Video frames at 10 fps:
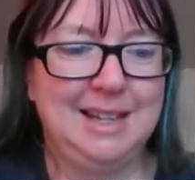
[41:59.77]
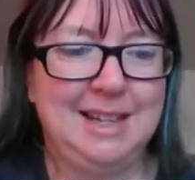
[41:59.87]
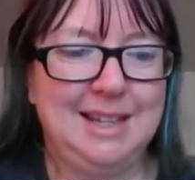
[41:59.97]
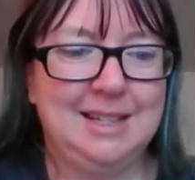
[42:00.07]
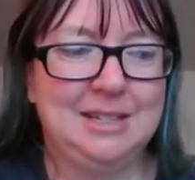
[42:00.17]

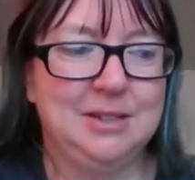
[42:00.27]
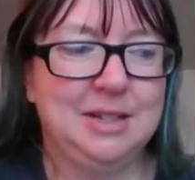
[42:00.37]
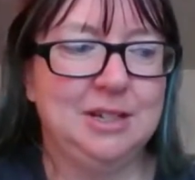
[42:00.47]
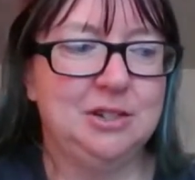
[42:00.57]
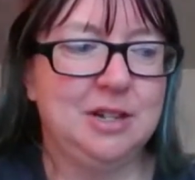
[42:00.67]
And so
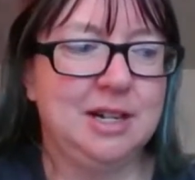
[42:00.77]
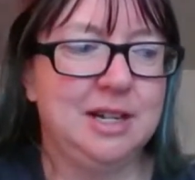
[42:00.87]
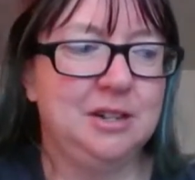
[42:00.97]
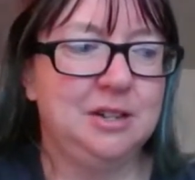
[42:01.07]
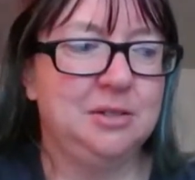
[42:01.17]
I
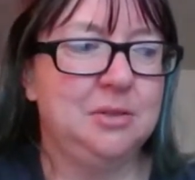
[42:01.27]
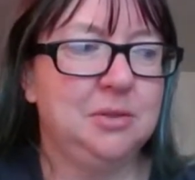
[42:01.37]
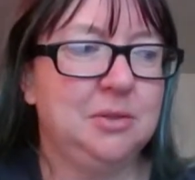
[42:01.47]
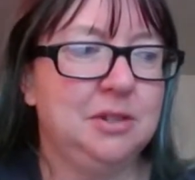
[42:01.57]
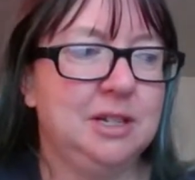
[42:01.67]
try
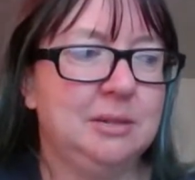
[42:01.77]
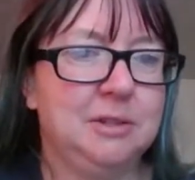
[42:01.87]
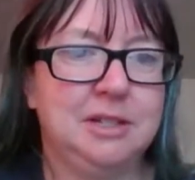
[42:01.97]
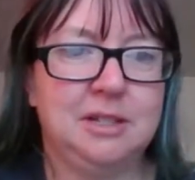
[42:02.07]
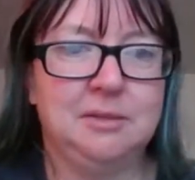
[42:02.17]
to tell
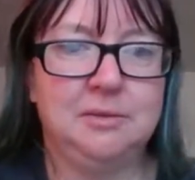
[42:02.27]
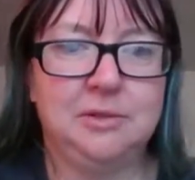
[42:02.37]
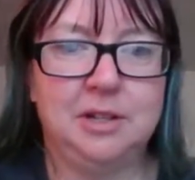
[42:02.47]
myself,